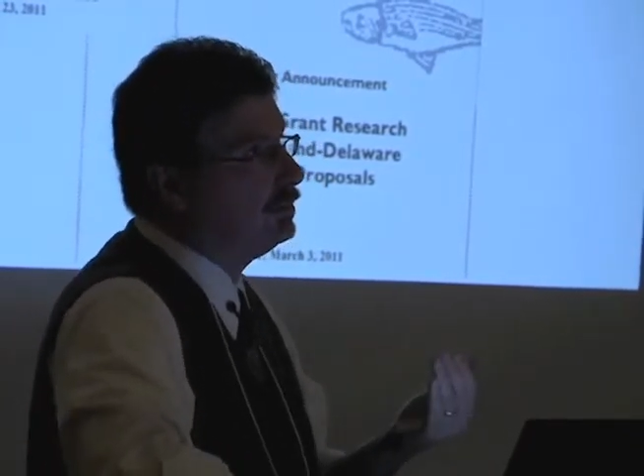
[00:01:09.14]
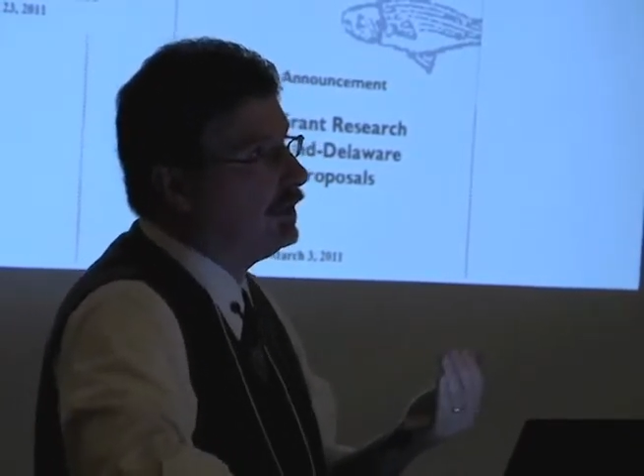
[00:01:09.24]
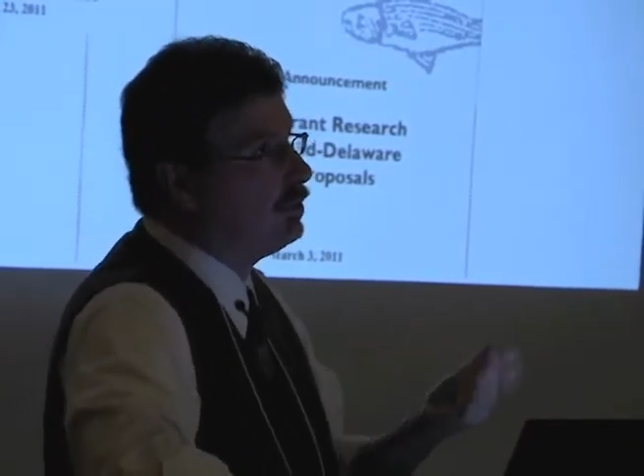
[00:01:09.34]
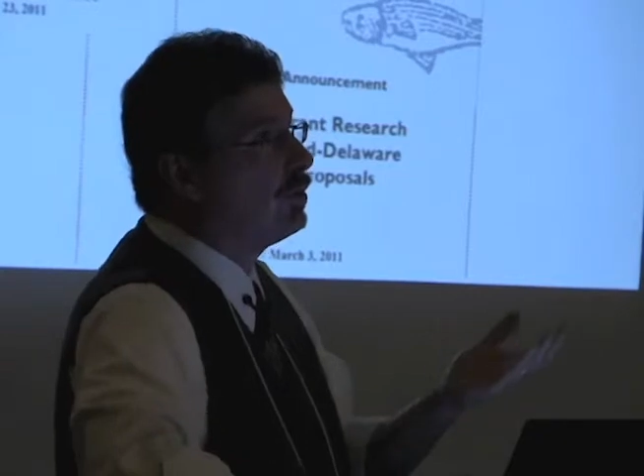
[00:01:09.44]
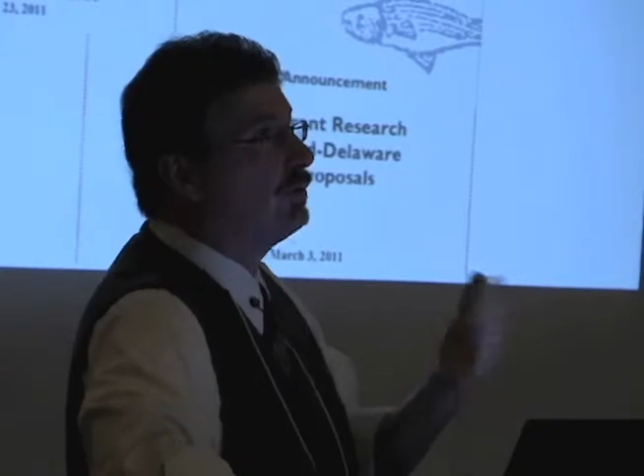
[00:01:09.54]

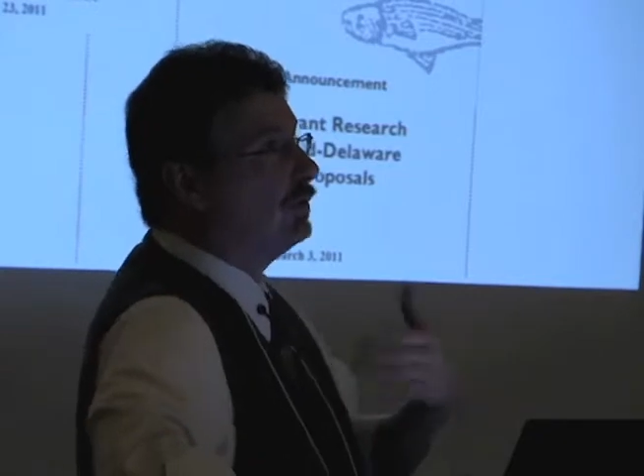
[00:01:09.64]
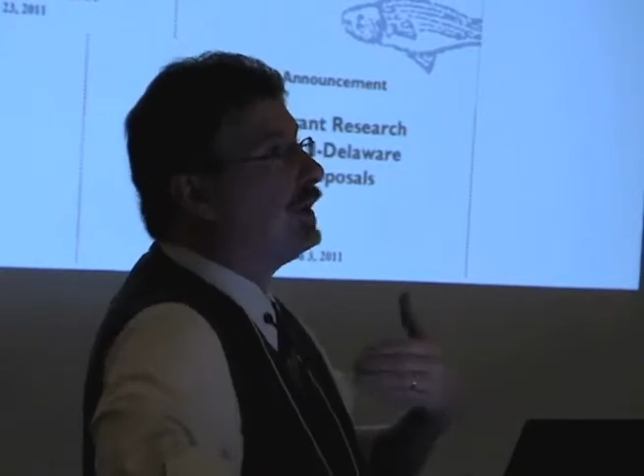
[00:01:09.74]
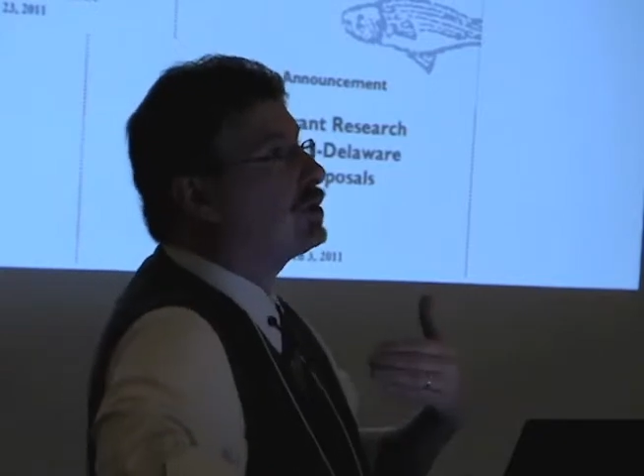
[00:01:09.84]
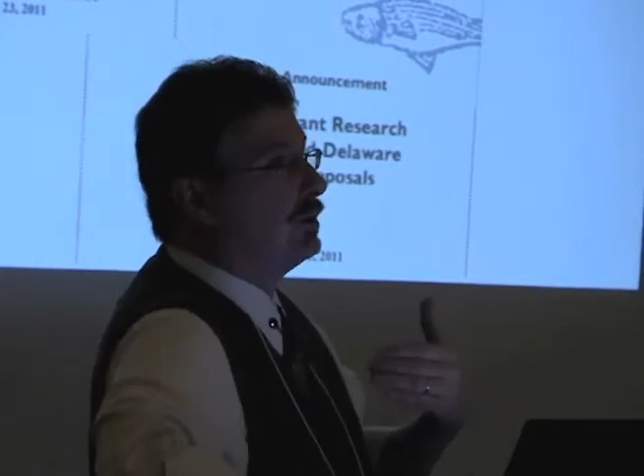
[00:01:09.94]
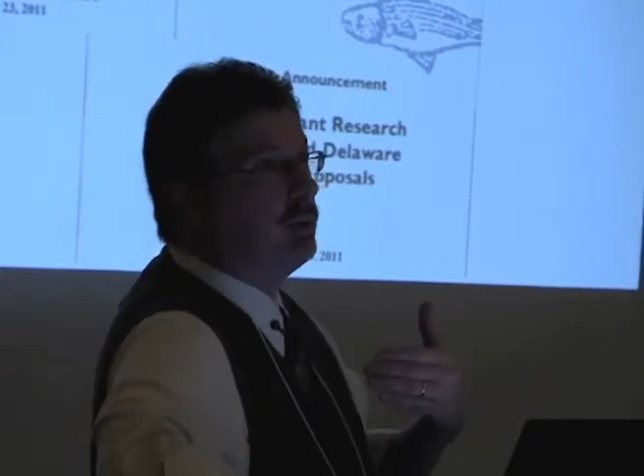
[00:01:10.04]
in
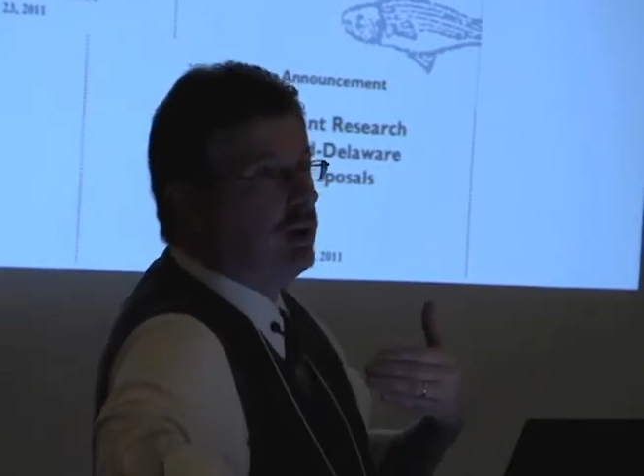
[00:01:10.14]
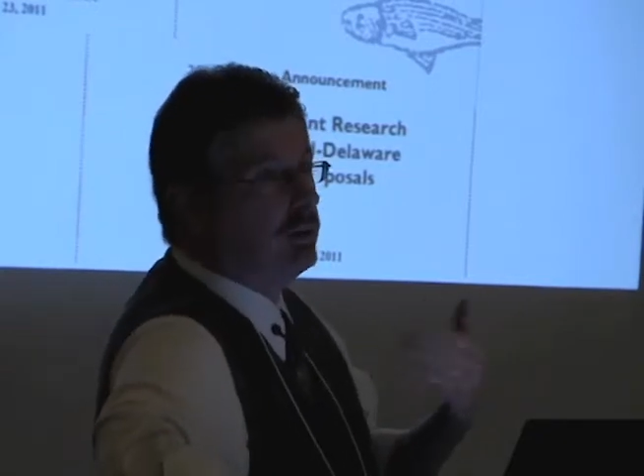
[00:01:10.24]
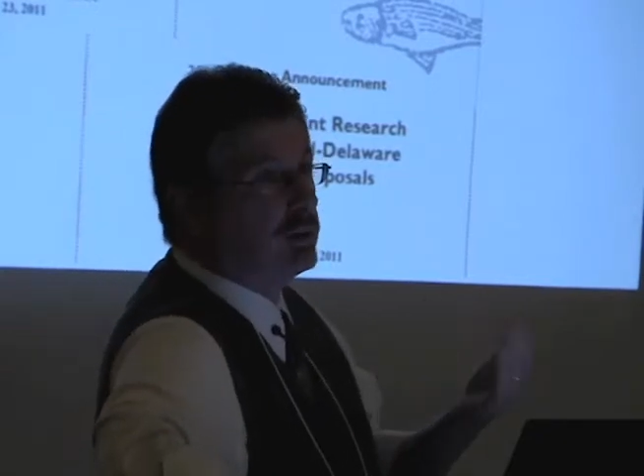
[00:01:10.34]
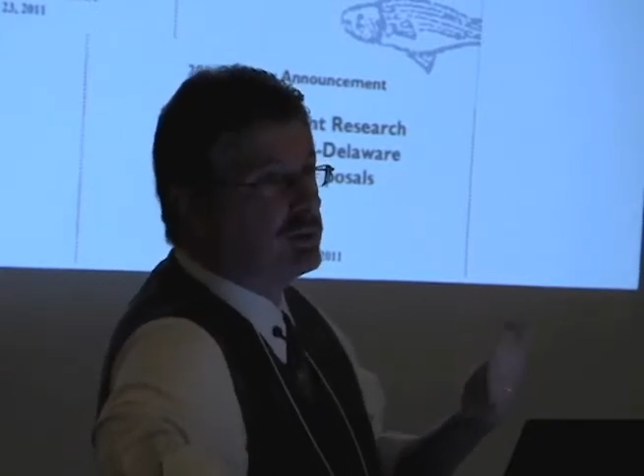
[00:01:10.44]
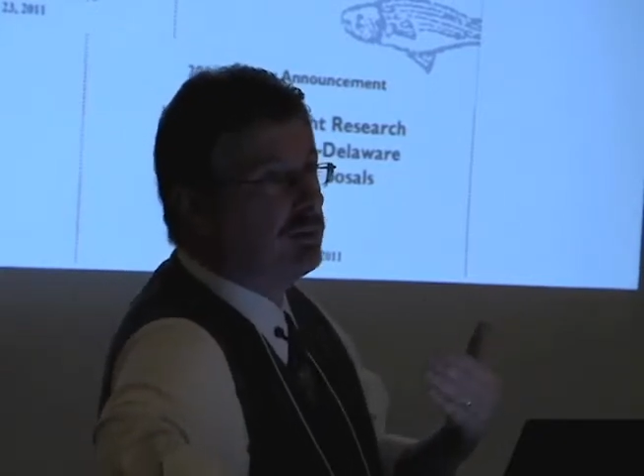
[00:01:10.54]
reflection
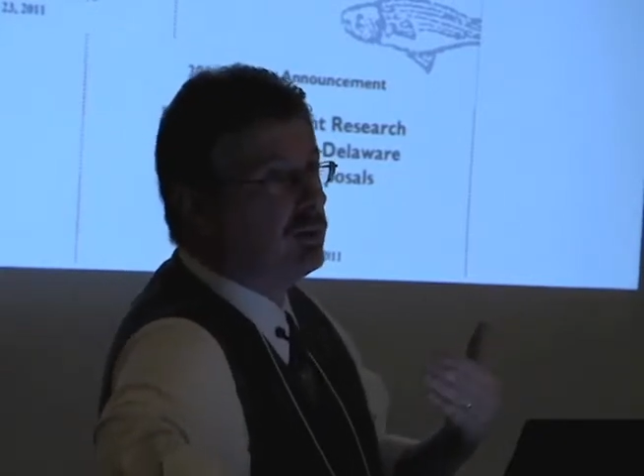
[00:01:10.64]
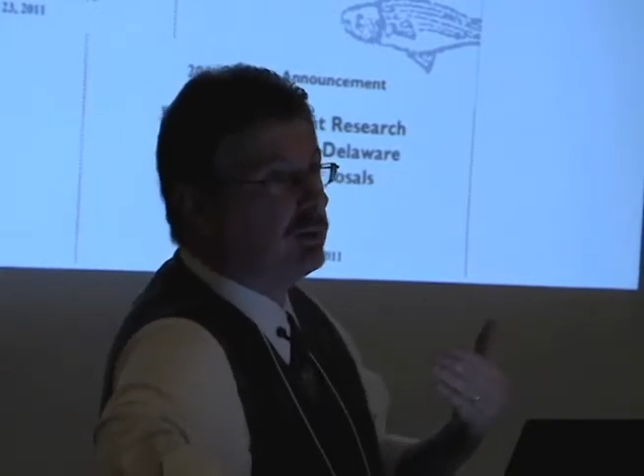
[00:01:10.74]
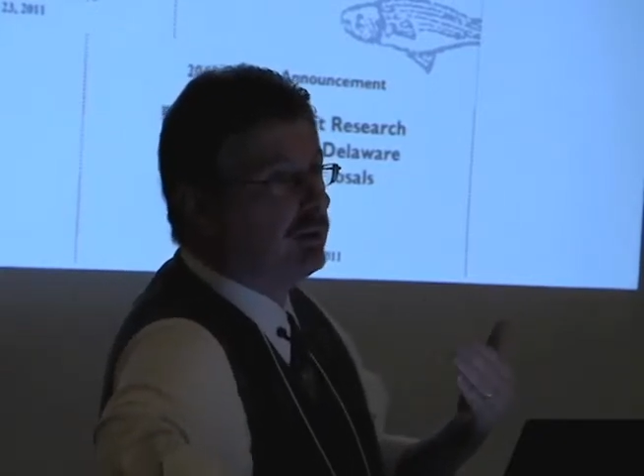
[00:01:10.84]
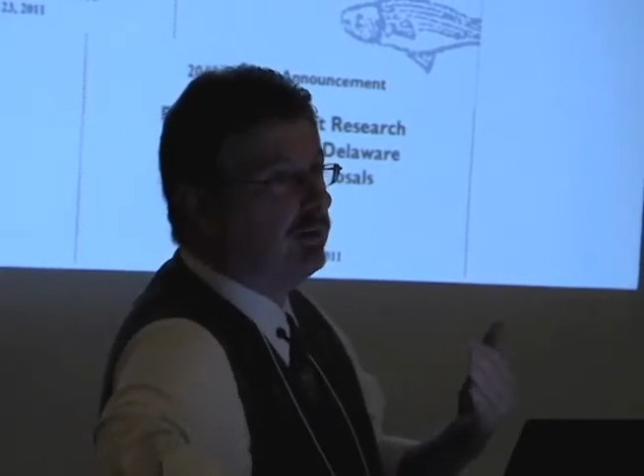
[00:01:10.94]
upon, were supportive